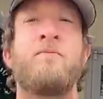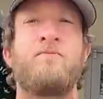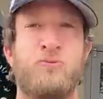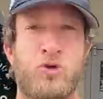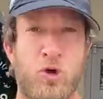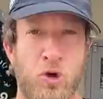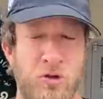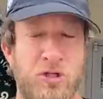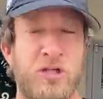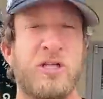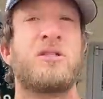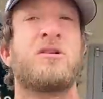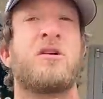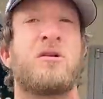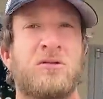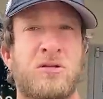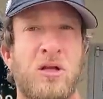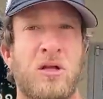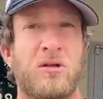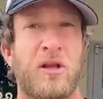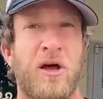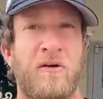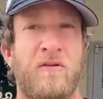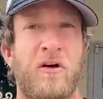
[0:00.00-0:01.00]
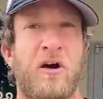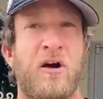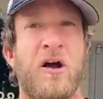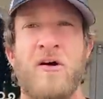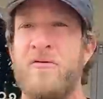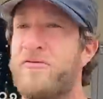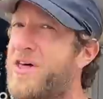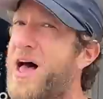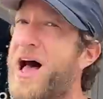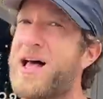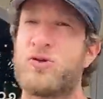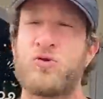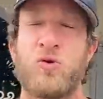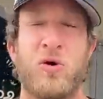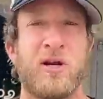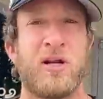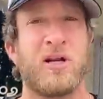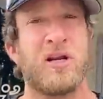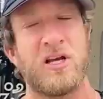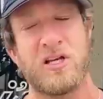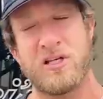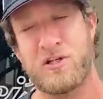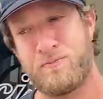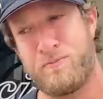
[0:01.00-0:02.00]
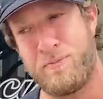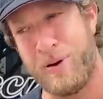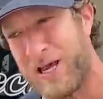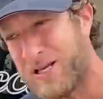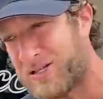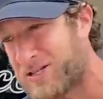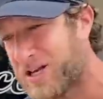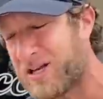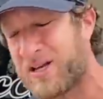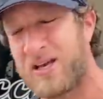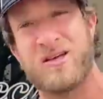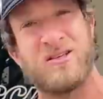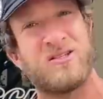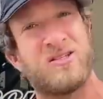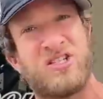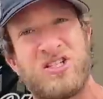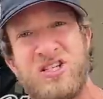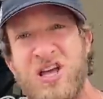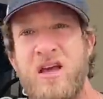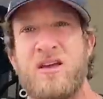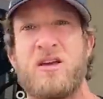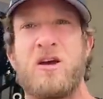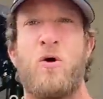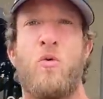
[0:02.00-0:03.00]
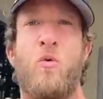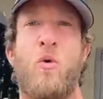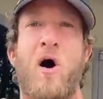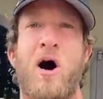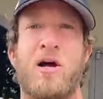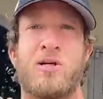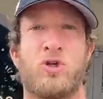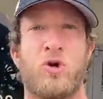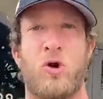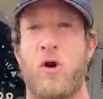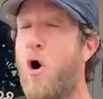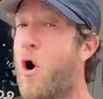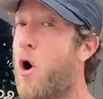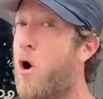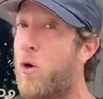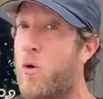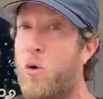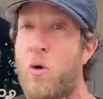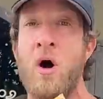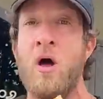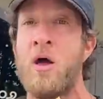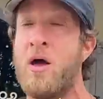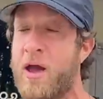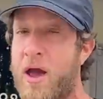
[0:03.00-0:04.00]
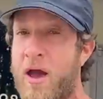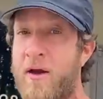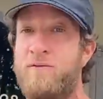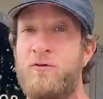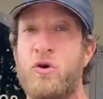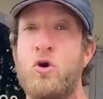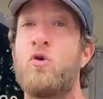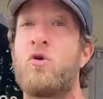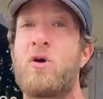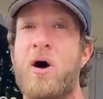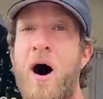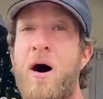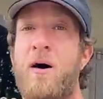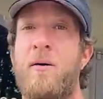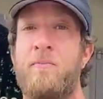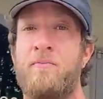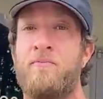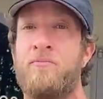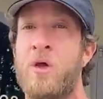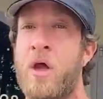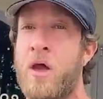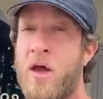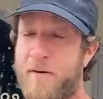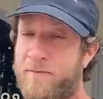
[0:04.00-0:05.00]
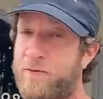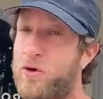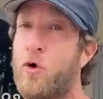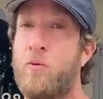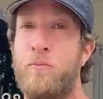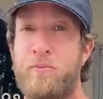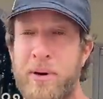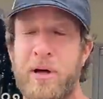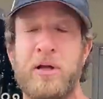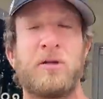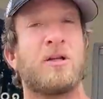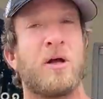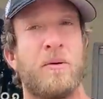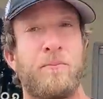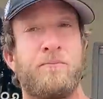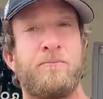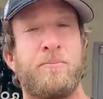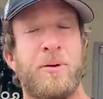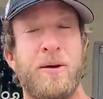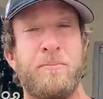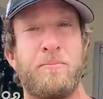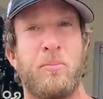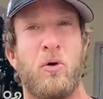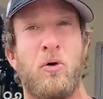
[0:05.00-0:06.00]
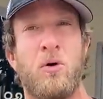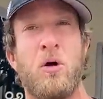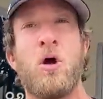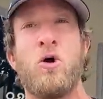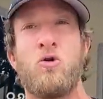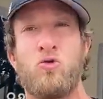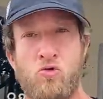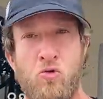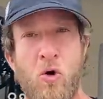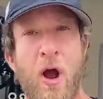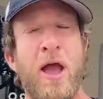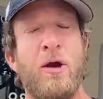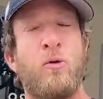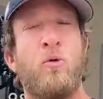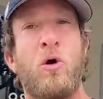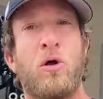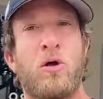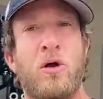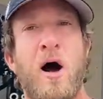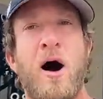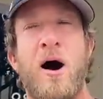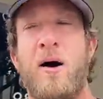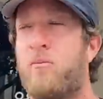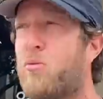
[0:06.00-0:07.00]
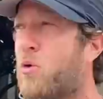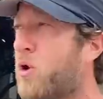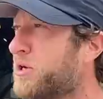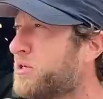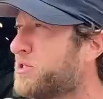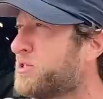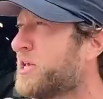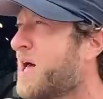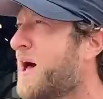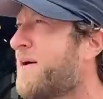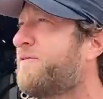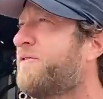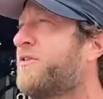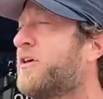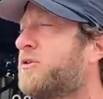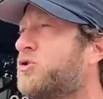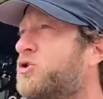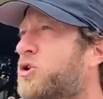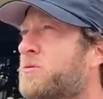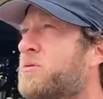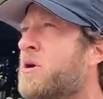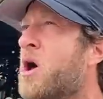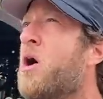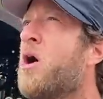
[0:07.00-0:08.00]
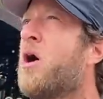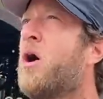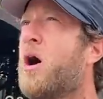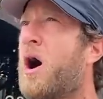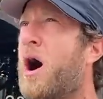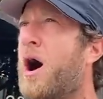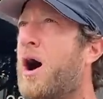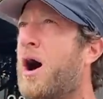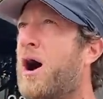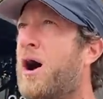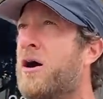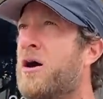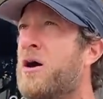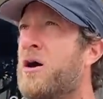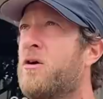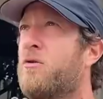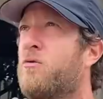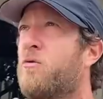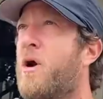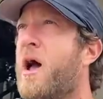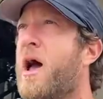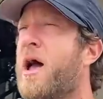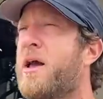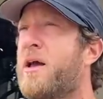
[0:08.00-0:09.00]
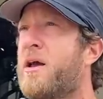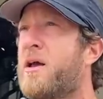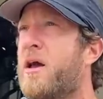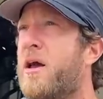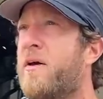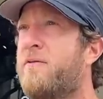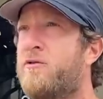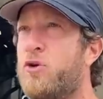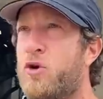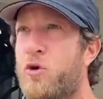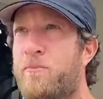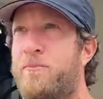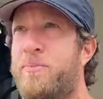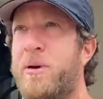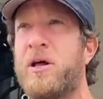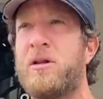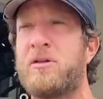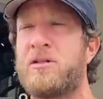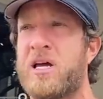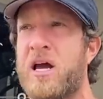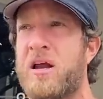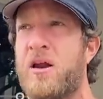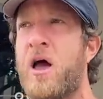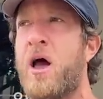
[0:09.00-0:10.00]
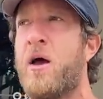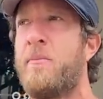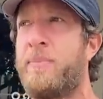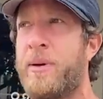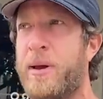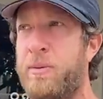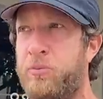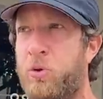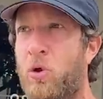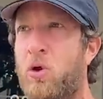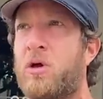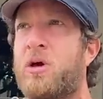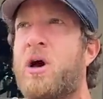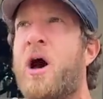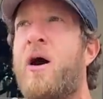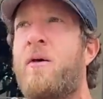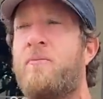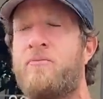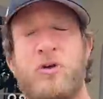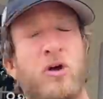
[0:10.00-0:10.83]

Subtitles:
Tucci's will deliver. That's what it is. Pizza, you can set your watch. Oh, if you come, if you build it, people, Ray will come. What is that, Field of Dreams? Ray, if you build it, people will come.